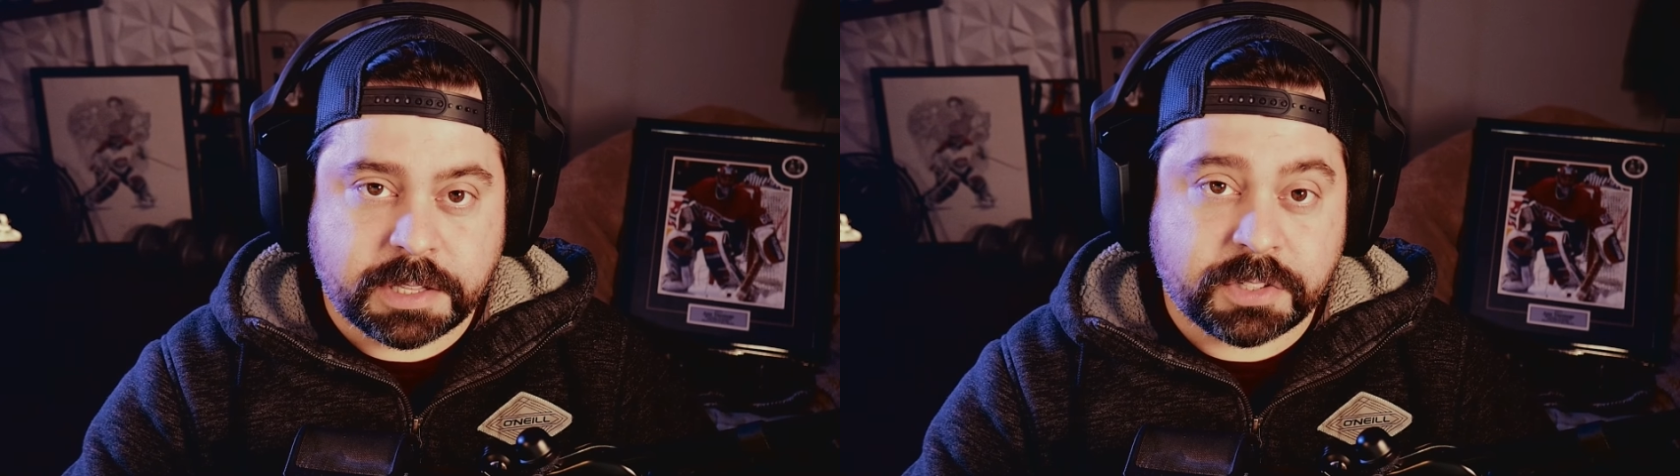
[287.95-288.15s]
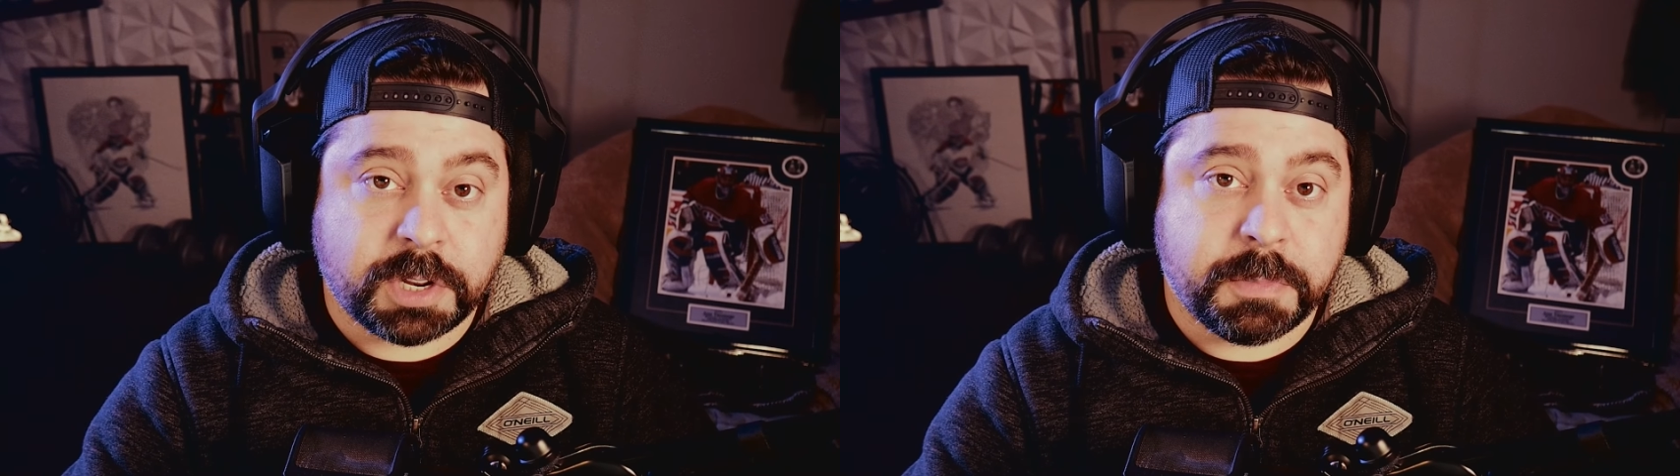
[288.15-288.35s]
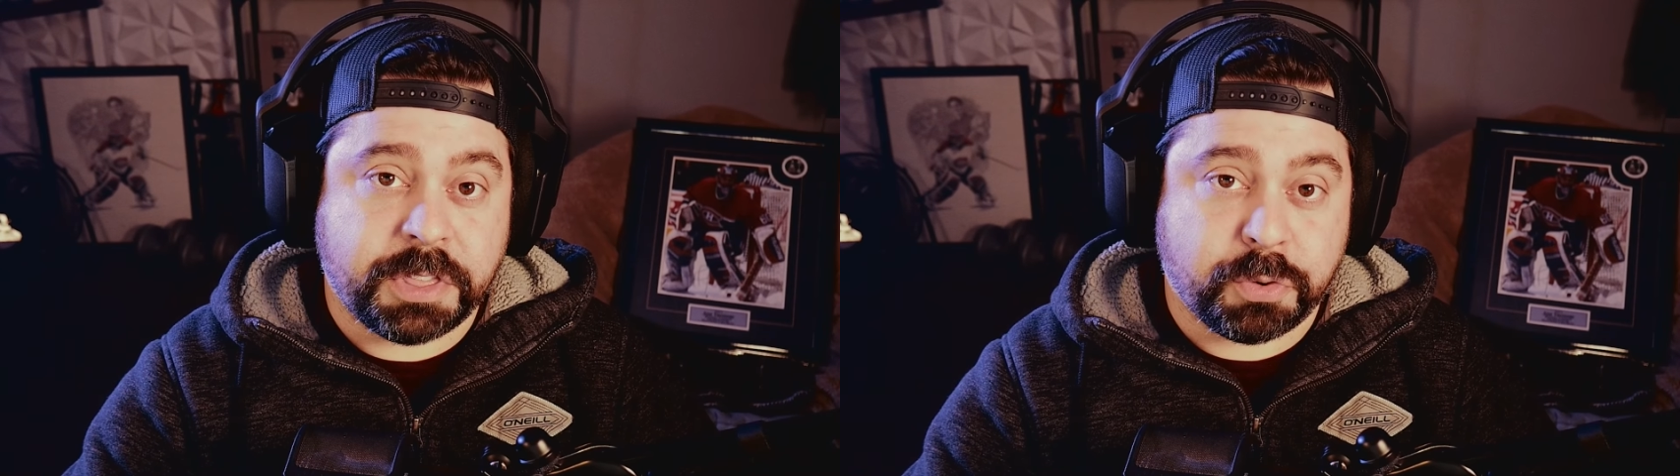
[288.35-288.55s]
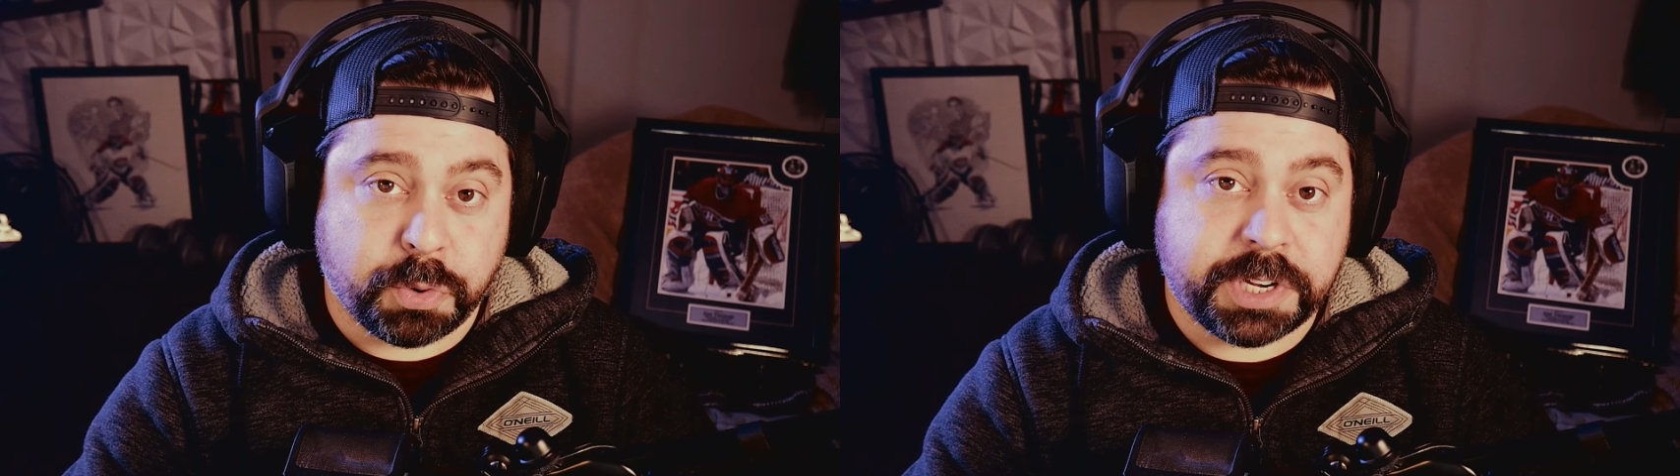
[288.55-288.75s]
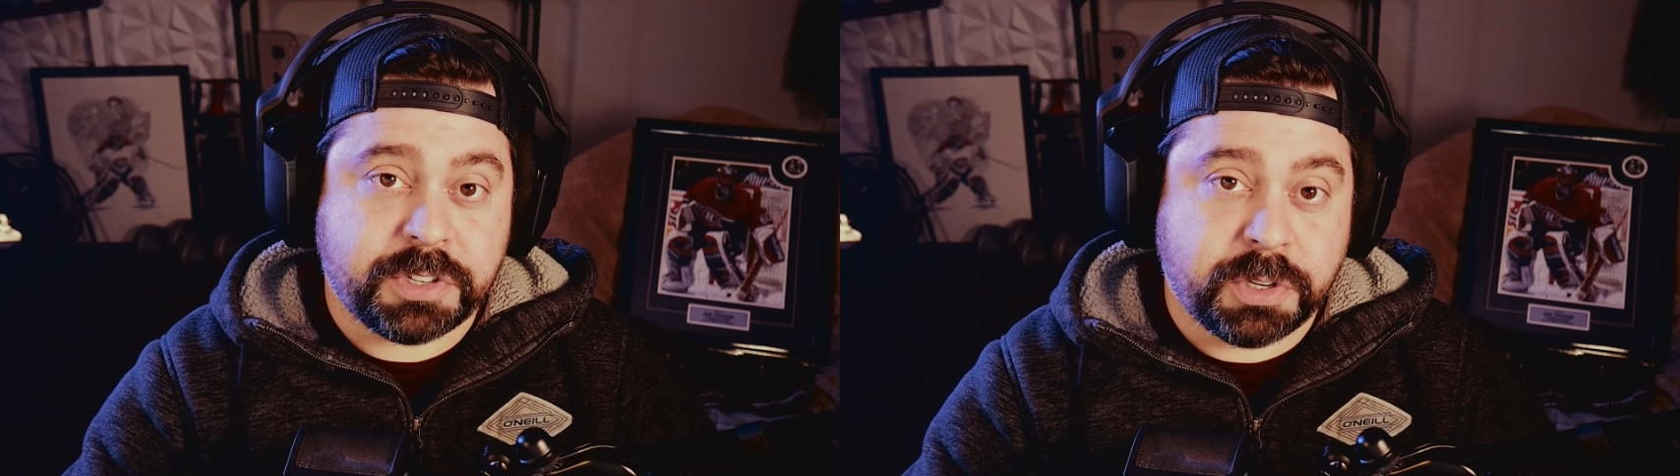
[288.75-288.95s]
It's going to be
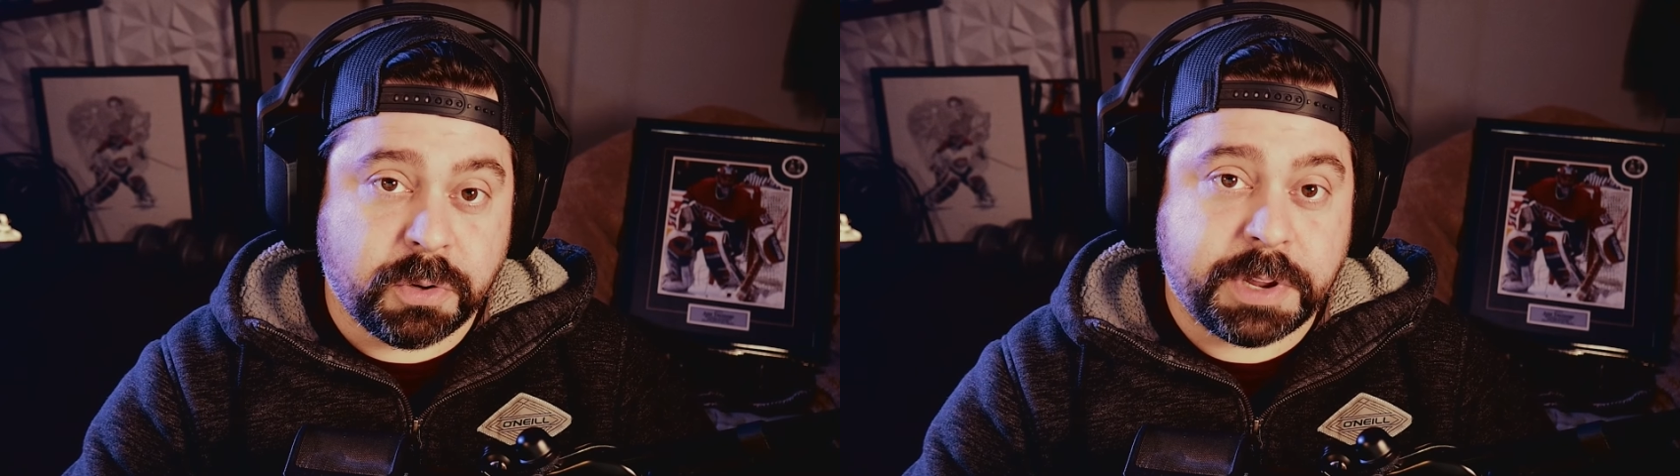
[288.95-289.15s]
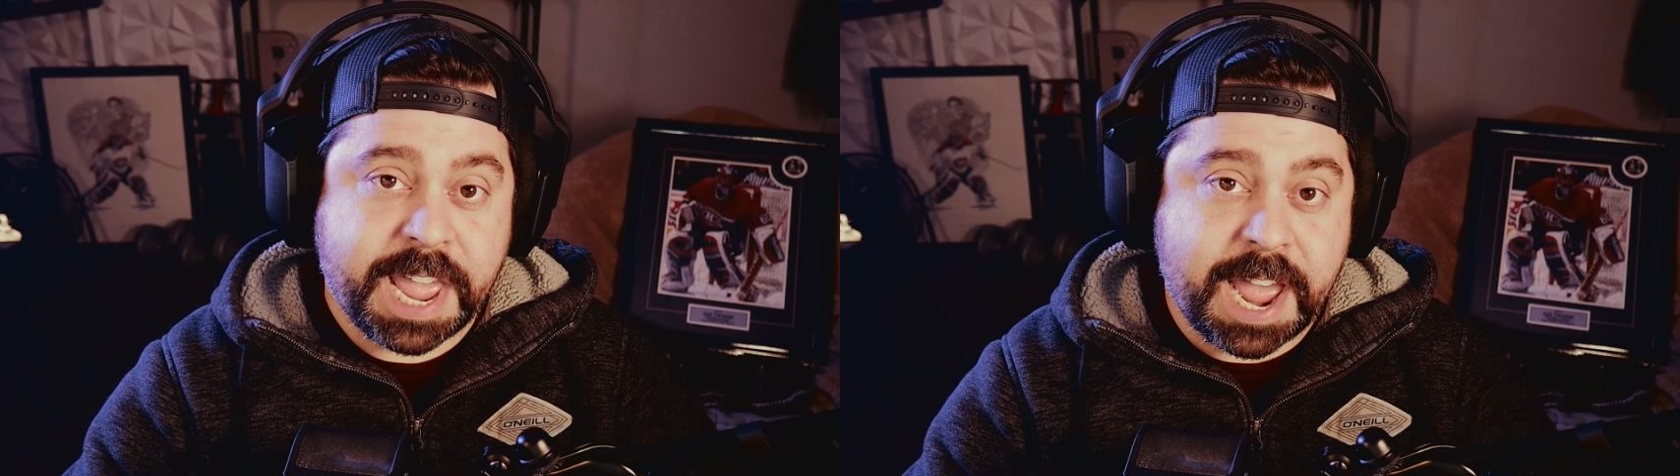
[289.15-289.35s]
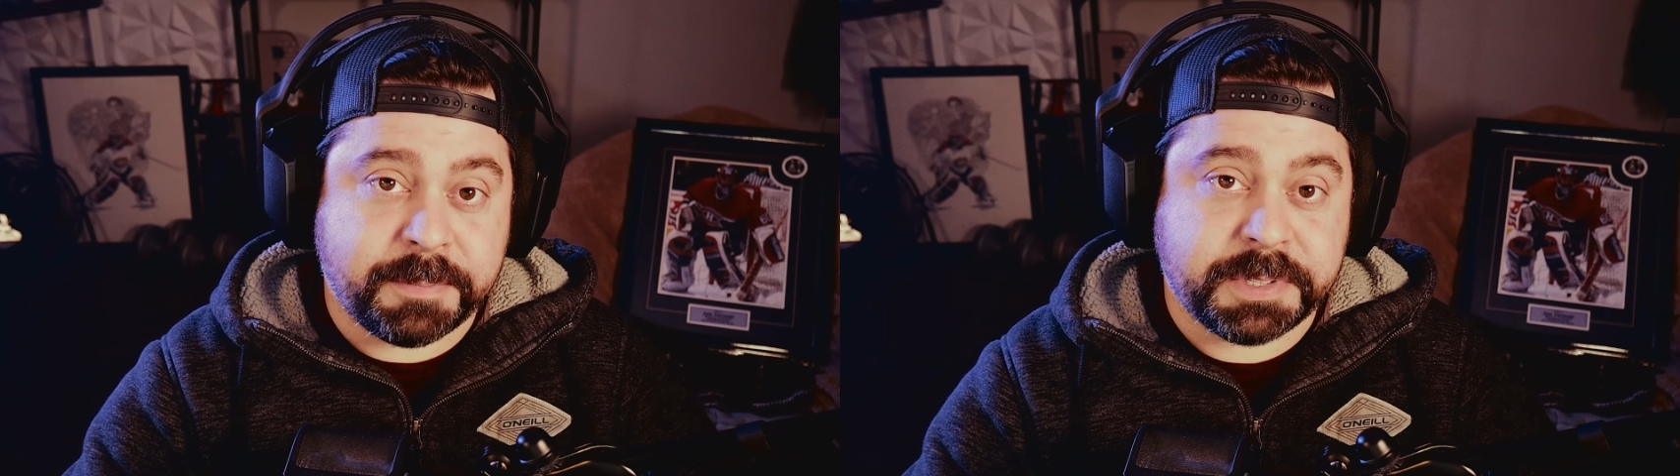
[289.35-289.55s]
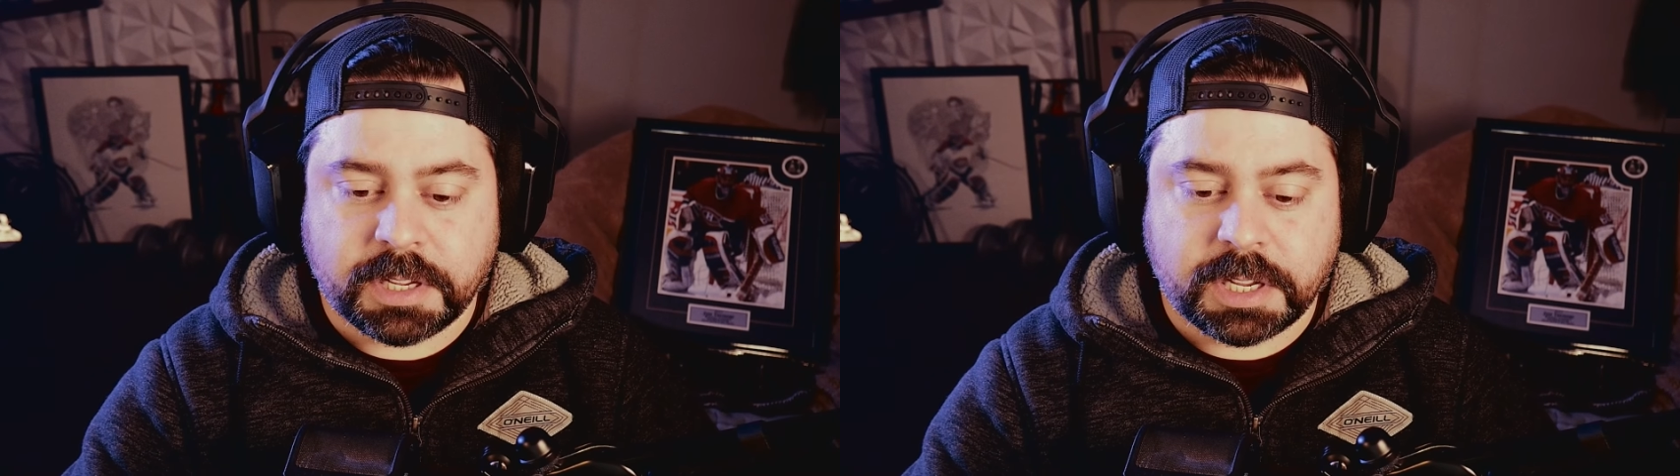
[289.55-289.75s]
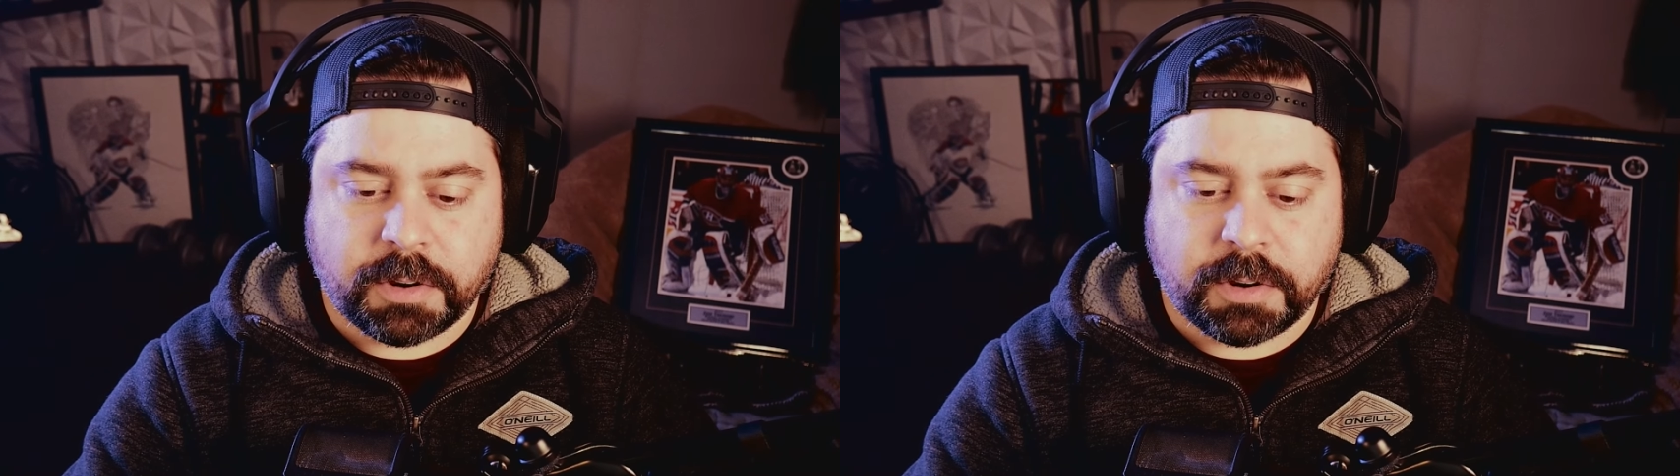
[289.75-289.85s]
3-2 Caps.